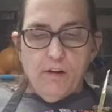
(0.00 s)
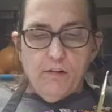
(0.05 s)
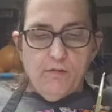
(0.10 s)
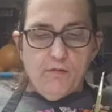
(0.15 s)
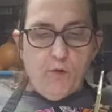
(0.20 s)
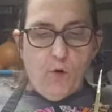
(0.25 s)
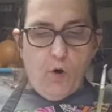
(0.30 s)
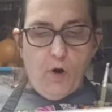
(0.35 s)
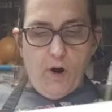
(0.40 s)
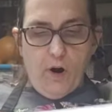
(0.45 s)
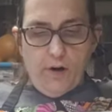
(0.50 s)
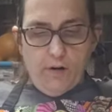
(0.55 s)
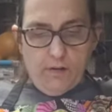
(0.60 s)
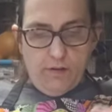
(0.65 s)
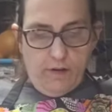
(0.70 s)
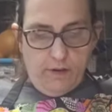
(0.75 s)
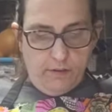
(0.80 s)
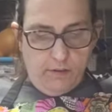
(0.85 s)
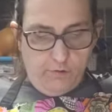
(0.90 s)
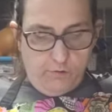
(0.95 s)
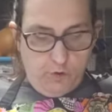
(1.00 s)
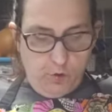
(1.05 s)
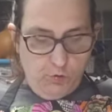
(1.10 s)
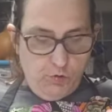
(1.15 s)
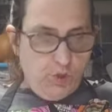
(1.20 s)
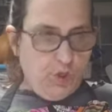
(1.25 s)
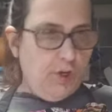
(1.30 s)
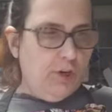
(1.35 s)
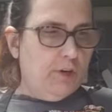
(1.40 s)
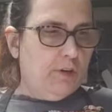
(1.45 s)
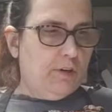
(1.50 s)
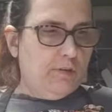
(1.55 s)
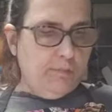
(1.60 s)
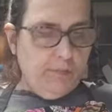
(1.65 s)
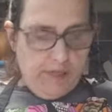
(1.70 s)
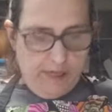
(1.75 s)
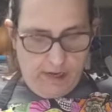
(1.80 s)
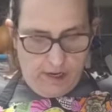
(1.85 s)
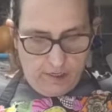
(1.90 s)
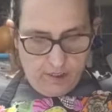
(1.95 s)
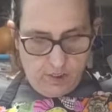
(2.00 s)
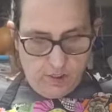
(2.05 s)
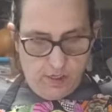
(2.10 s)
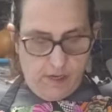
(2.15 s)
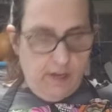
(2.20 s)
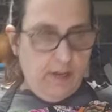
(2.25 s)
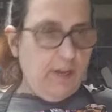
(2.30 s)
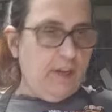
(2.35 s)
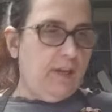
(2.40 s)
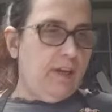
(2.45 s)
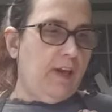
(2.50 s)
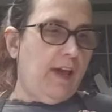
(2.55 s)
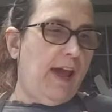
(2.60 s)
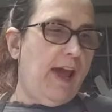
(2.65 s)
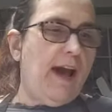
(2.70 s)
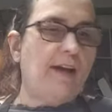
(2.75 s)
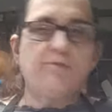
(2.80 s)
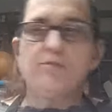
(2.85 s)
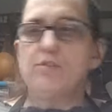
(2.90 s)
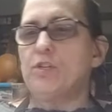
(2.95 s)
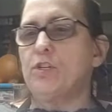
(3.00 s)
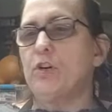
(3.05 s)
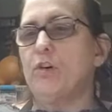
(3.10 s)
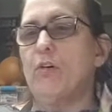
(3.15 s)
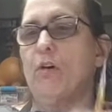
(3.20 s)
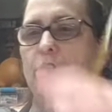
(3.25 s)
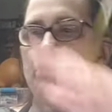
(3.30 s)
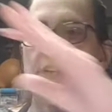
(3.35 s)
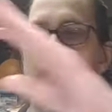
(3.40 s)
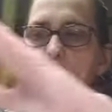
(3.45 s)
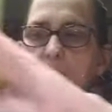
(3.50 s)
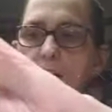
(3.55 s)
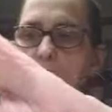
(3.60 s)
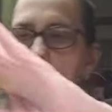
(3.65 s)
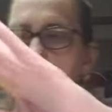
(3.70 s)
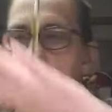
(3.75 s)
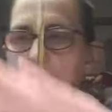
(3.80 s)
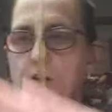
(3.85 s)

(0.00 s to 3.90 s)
for the future. Because after you're done